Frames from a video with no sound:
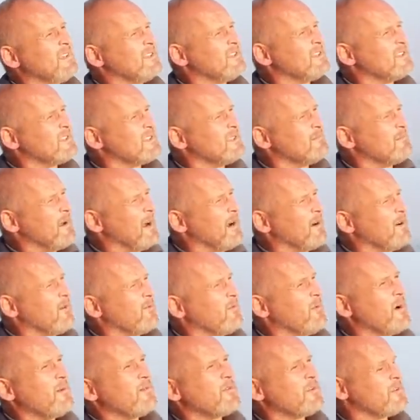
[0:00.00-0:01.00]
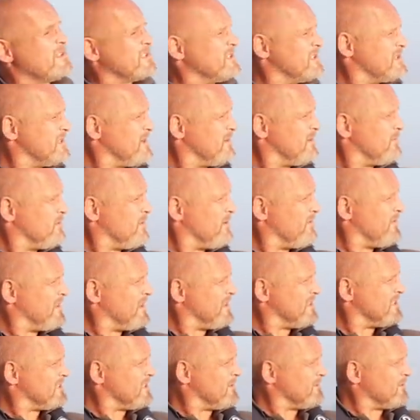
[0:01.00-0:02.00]
Just a matter of whether
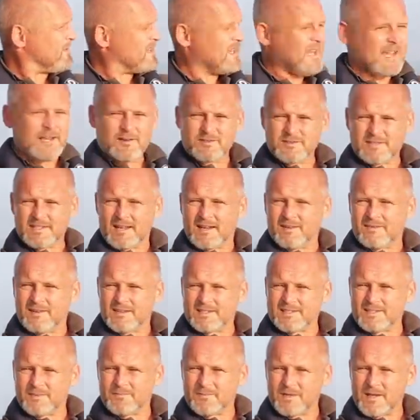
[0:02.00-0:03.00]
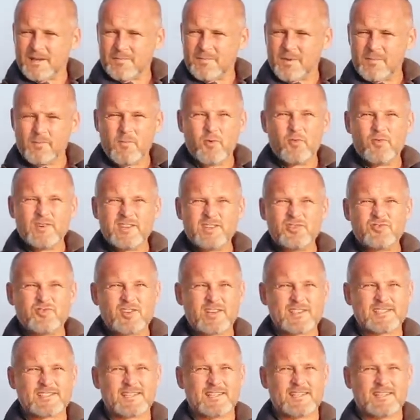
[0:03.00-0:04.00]
there's something else down there, something a bit more
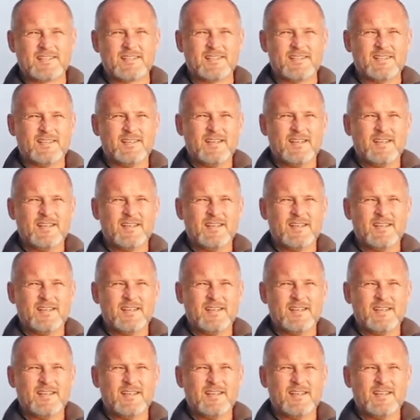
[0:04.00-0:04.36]
interesting.